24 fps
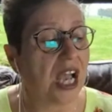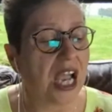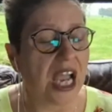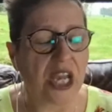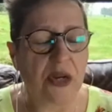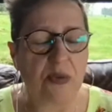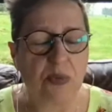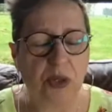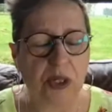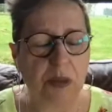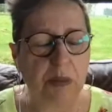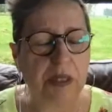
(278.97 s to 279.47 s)

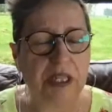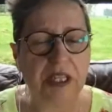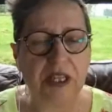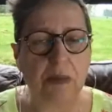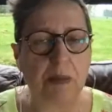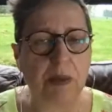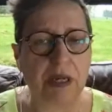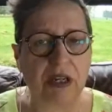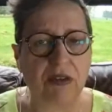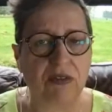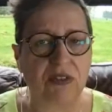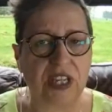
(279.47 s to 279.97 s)
it will be in the
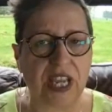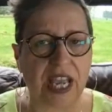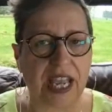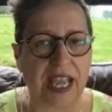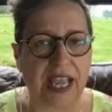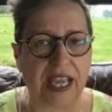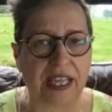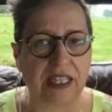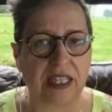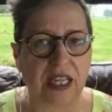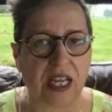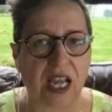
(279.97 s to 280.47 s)
back of your
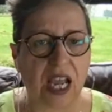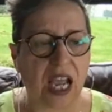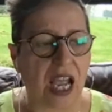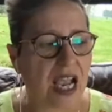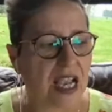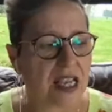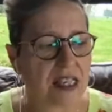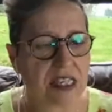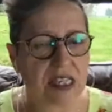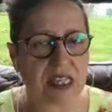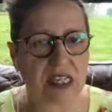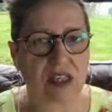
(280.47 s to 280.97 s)
head
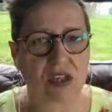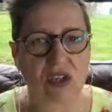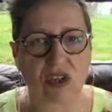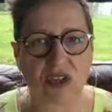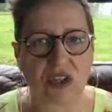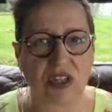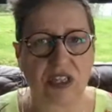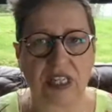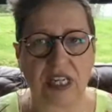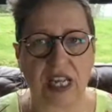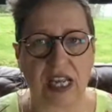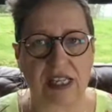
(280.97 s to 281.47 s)
as it is on
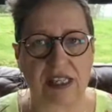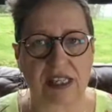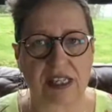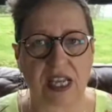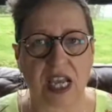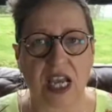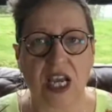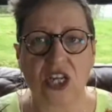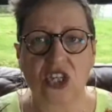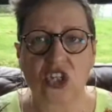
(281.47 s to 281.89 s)
your desk.